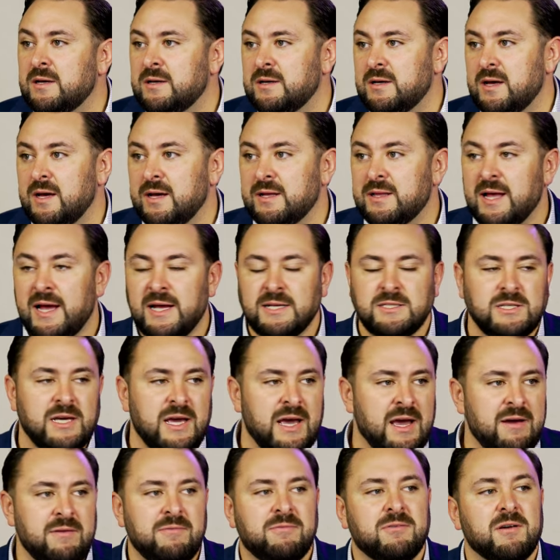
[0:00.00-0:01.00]
Yeah. Like, that's
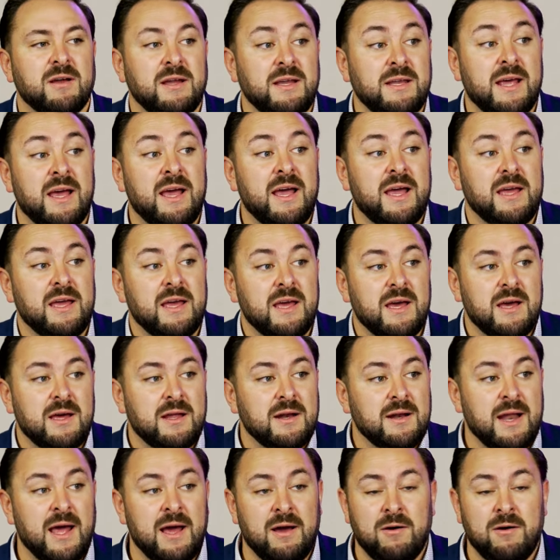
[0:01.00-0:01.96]
every day. Yep.